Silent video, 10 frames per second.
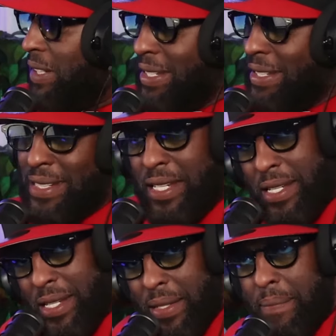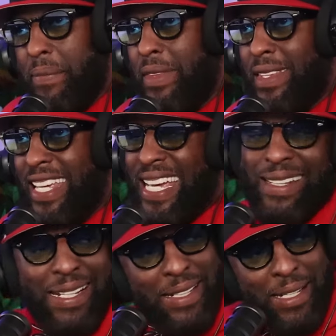this kid. And
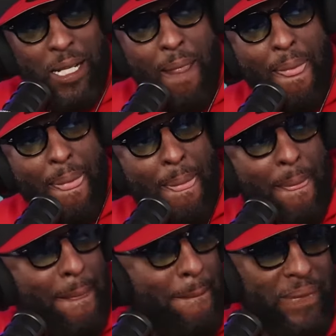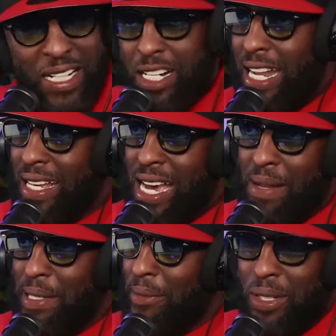they didn't. Hmm. Yeah, you know, that guy
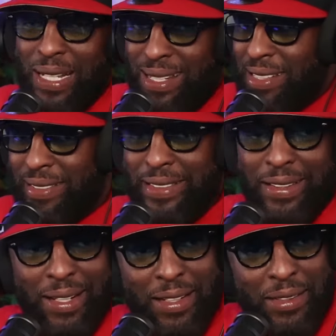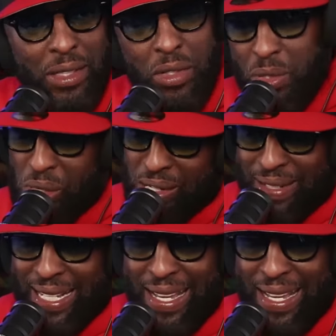let them know, like, listen, there's nothing I can do. You already